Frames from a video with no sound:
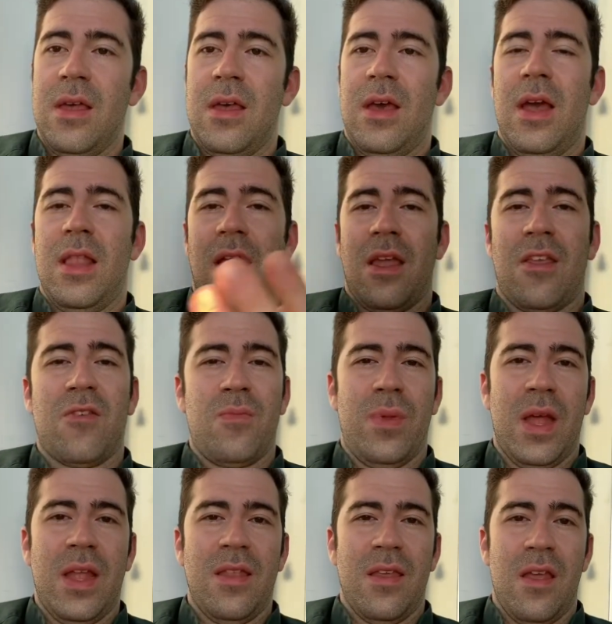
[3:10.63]
And I
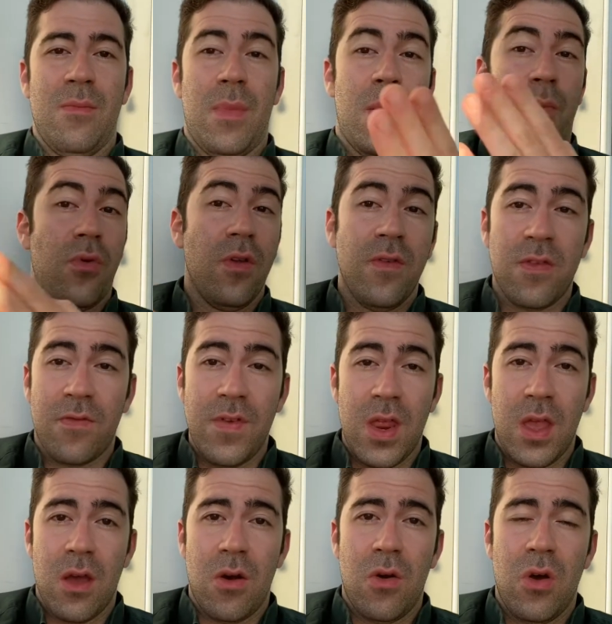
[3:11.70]
explained in my previous
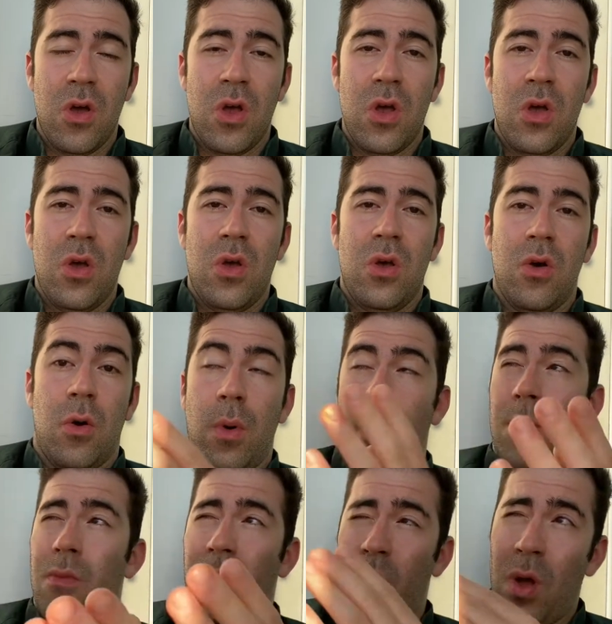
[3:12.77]
video, or
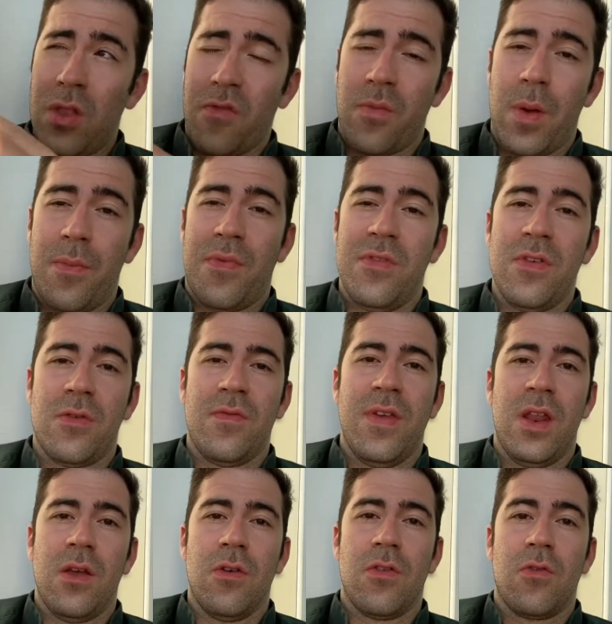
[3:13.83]
one of my previous
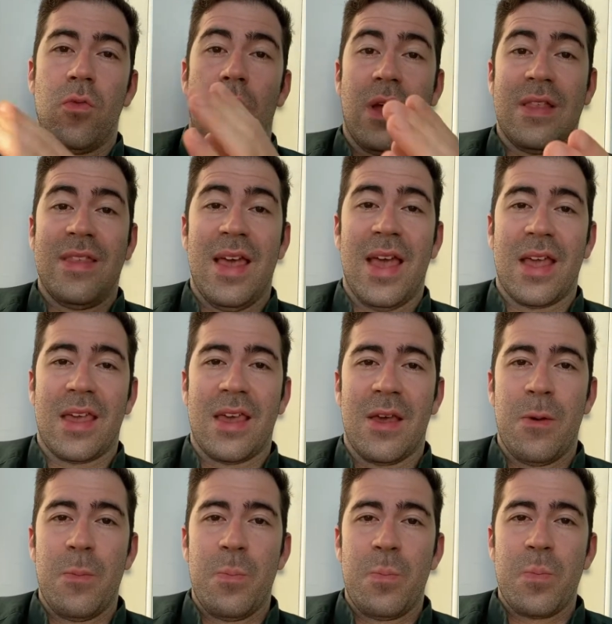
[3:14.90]
videos, why tech
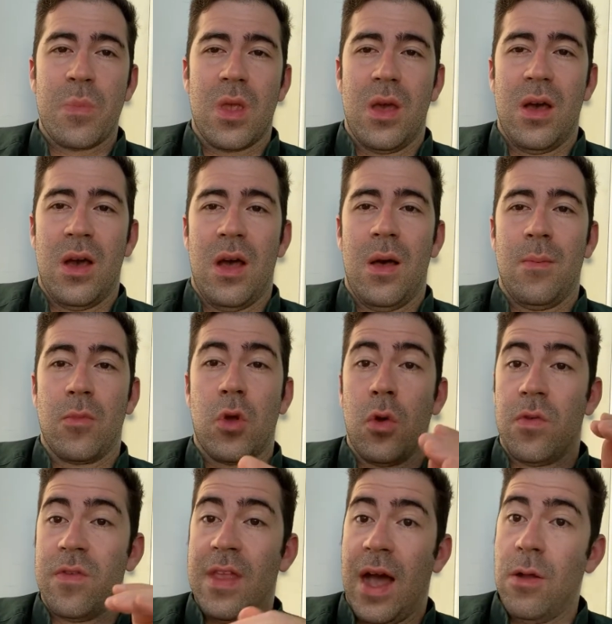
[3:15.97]

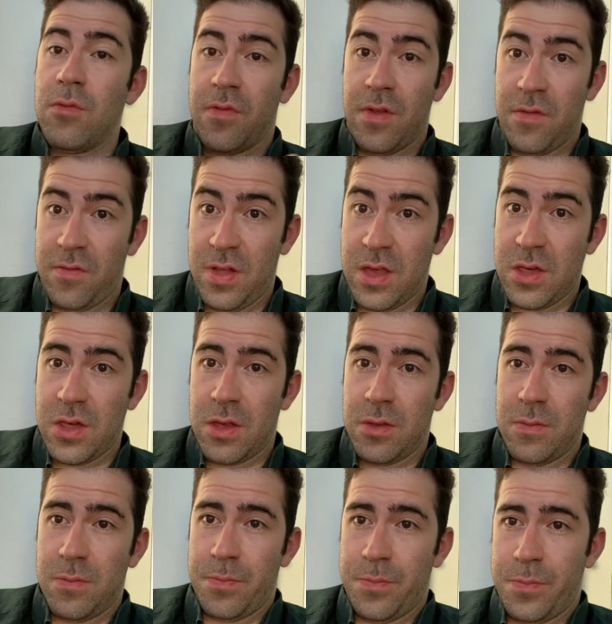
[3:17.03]
goes down with inflation.
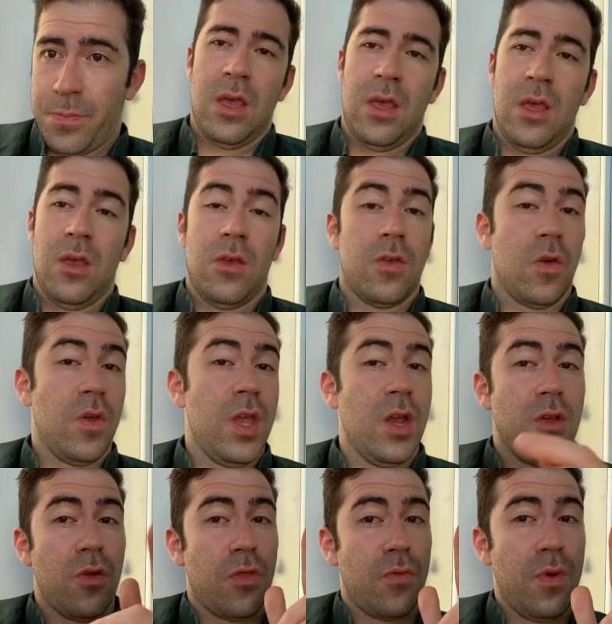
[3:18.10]
So here are
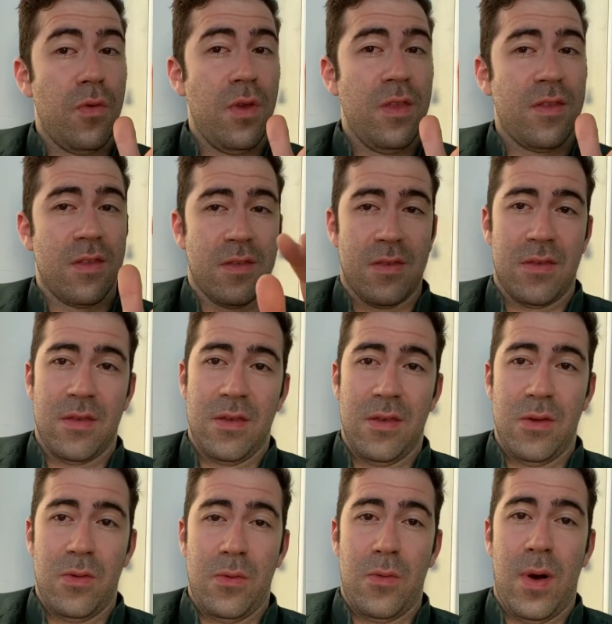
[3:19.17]
your 3 reasons
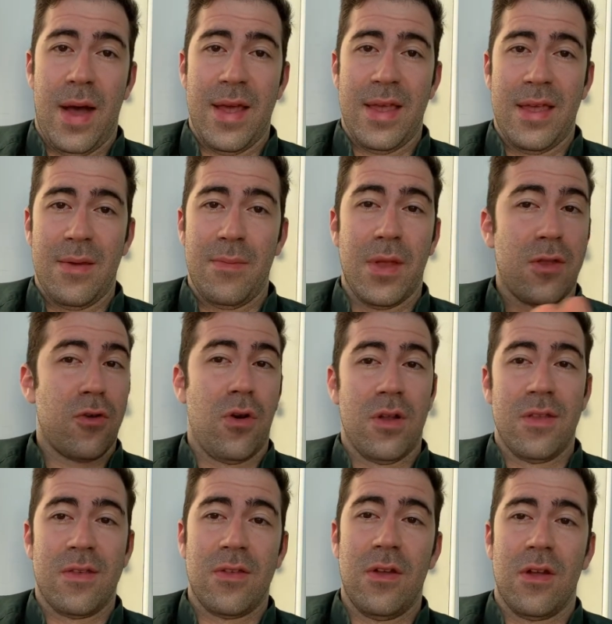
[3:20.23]
why Bitcoin
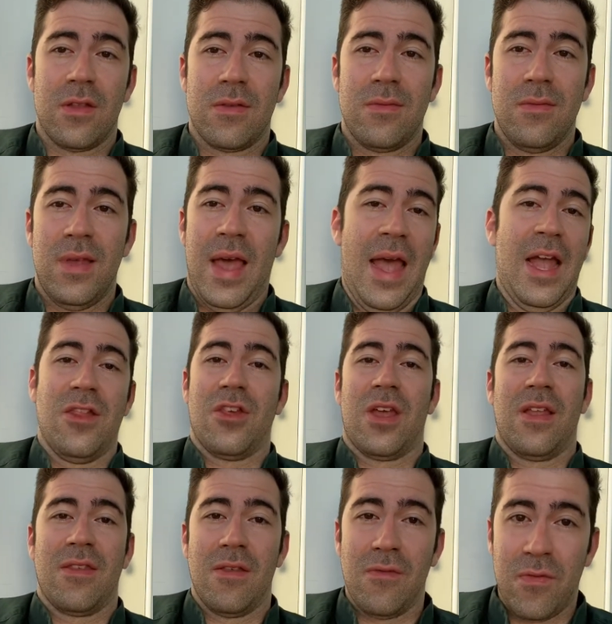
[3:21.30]
is not a hedge
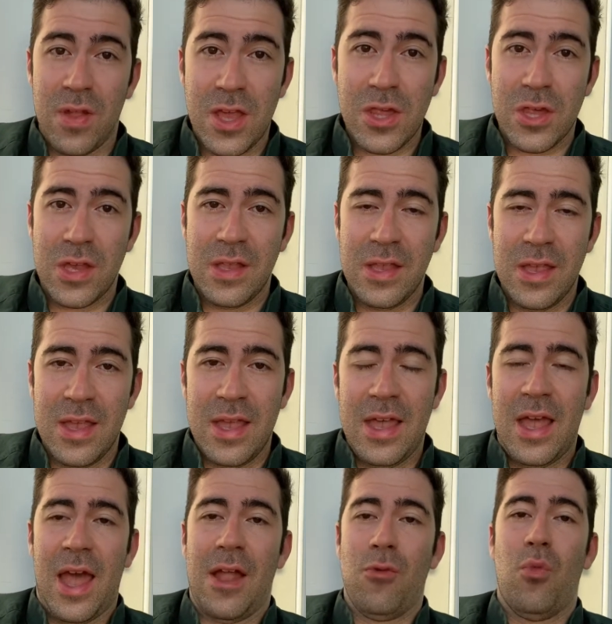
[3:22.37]
against inflation,
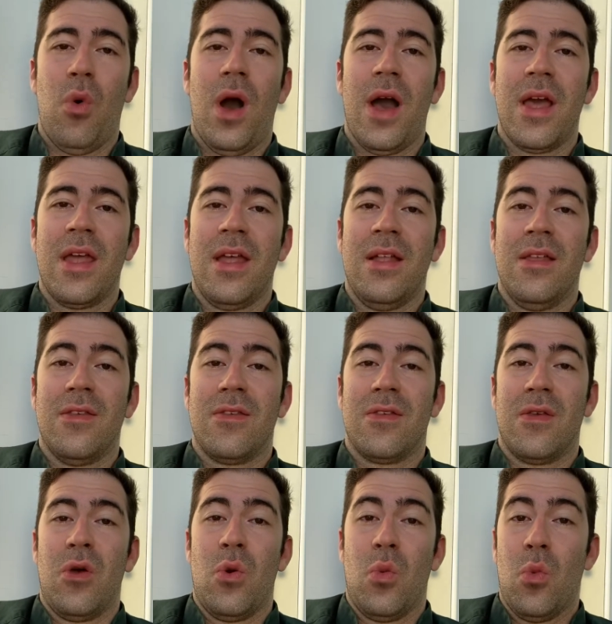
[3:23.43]
and why it is
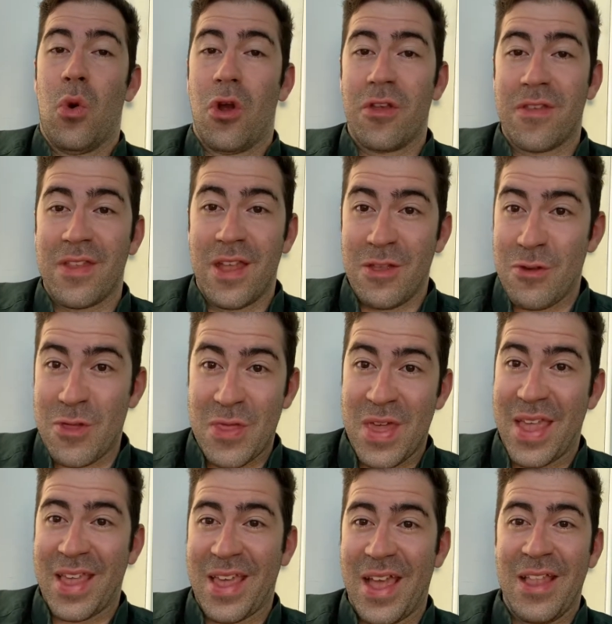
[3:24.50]
worse than you
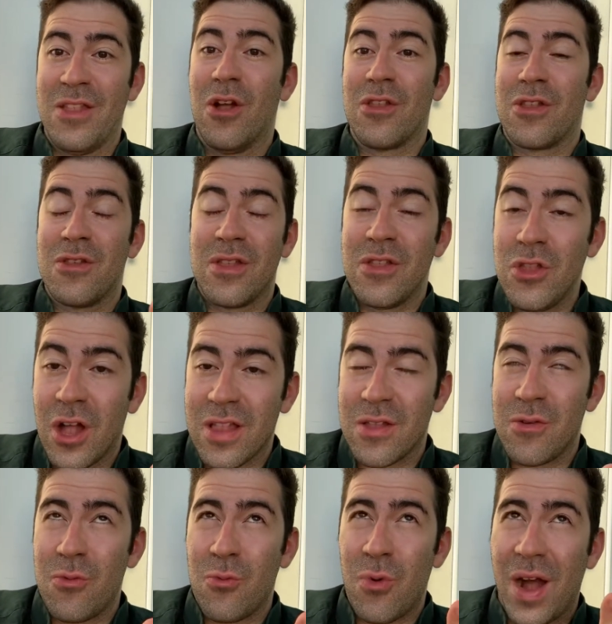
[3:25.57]
think, and not
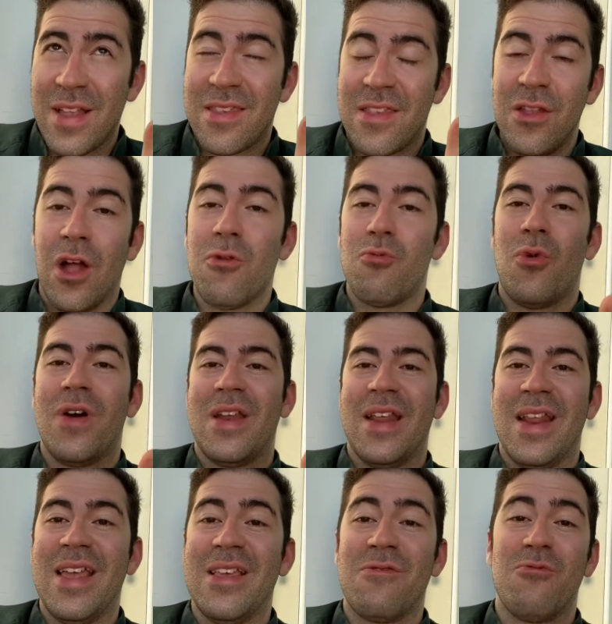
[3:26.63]
why it's not what
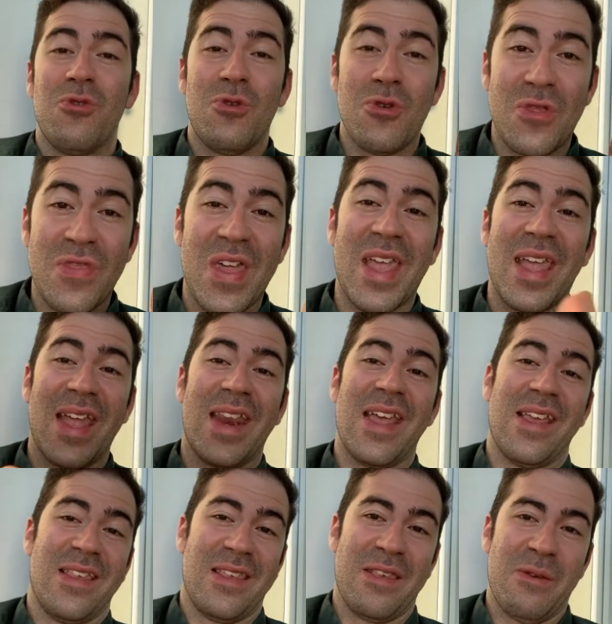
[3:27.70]
it is, what you think it
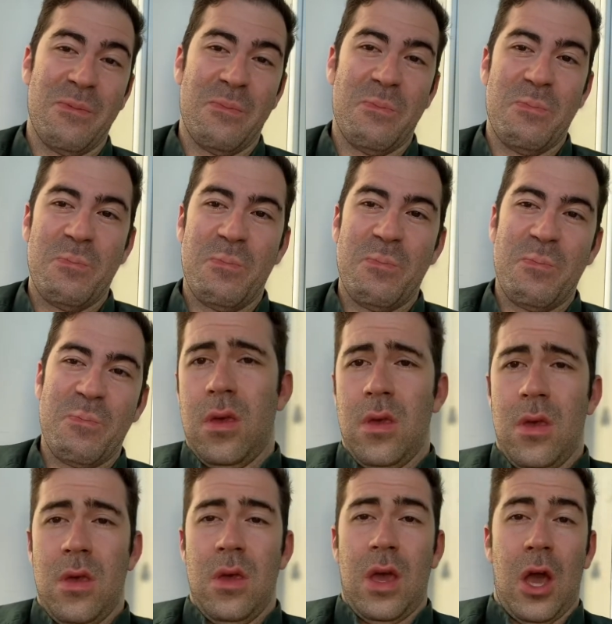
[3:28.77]
is.
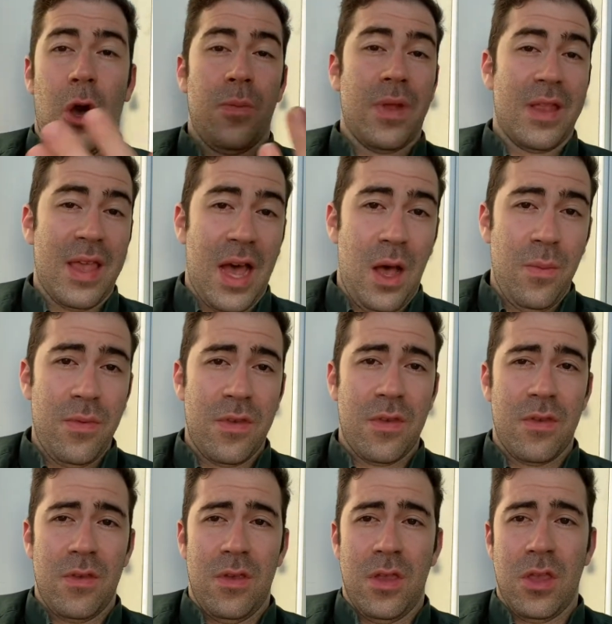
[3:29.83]
I hope that
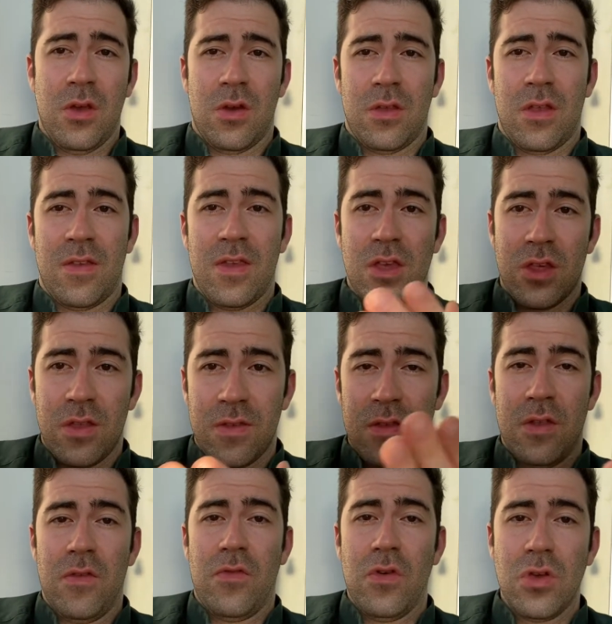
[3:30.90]
helps in your decisions in
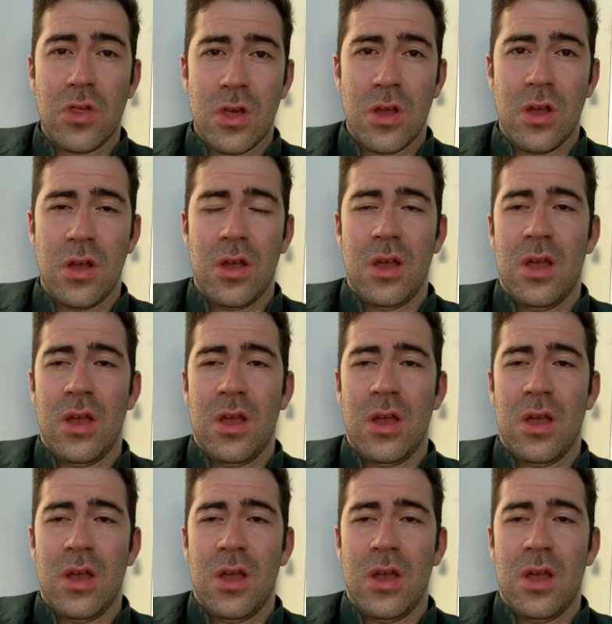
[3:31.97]
the future.